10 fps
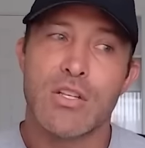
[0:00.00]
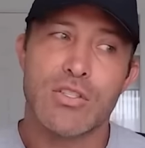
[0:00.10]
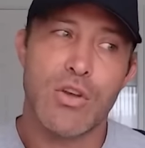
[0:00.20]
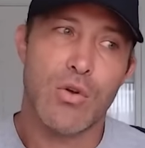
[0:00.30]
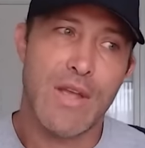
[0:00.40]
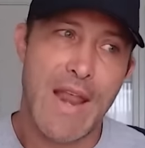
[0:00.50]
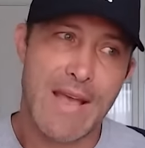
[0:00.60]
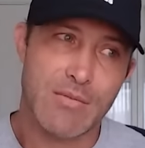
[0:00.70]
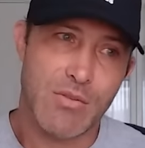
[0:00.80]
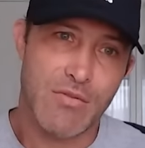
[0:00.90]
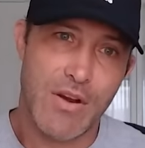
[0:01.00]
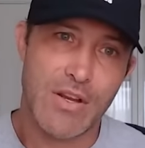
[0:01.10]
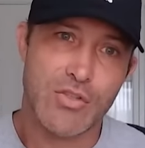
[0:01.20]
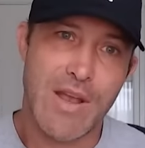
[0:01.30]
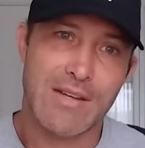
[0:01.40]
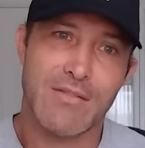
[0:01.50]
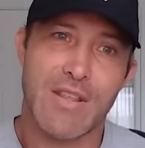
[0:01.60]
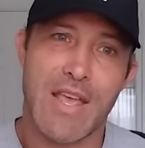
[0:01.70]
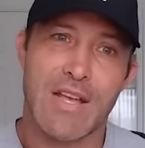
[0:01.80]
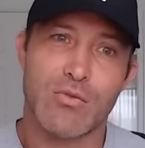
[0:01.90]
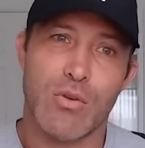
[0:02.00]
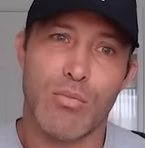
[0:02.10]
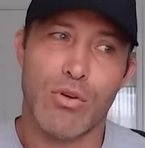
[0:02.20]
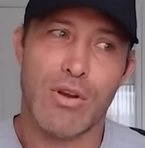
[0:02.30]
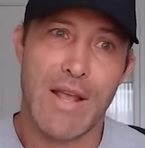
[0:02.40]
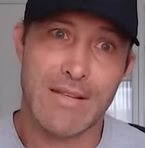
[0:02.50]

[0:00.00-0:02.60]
So it has to be very attractive to the cassowary bird.